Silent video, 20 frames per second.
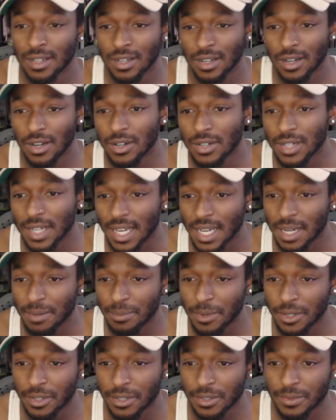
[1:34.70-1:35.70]
okay,
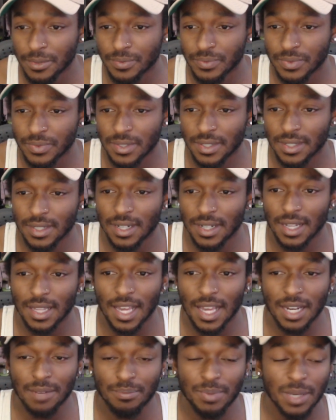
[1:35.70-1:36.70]
bro. A
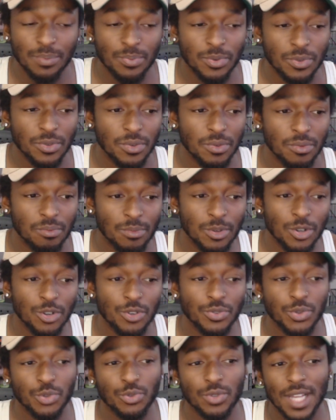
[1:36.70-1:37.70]
lot of people
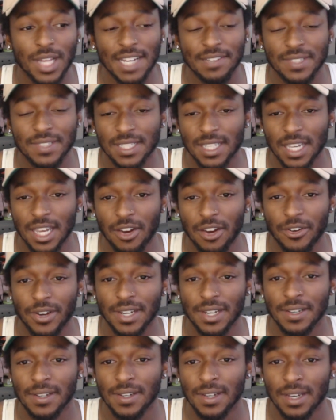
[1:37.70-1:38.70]
move through life
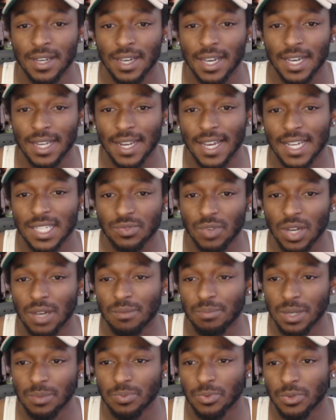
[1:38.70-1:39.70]
scary, and that's why
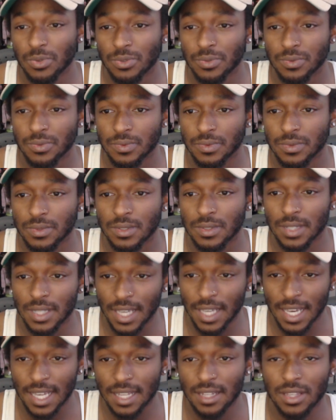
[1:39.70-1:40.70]
people
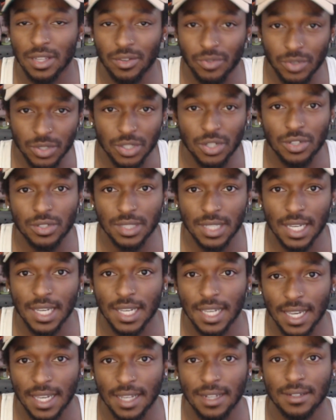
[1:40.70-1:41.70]
get the results they
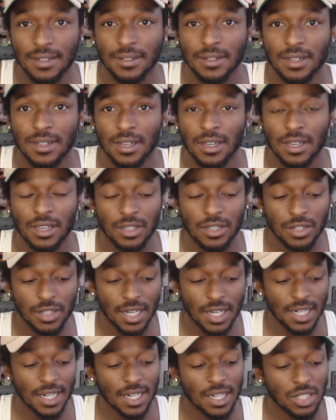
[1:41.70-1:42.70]
get.
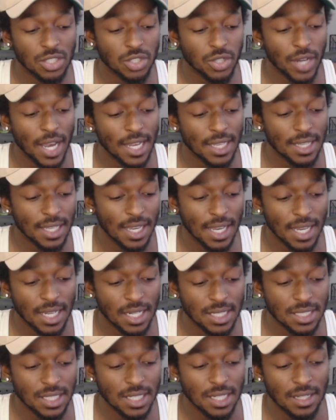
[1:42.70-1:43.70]
You're going to attract the
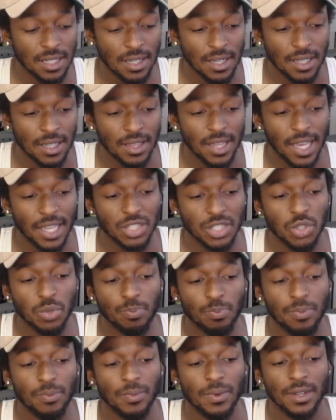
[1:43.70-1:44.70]
energy that
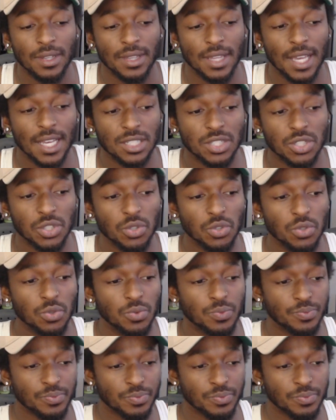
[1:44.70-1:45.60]
you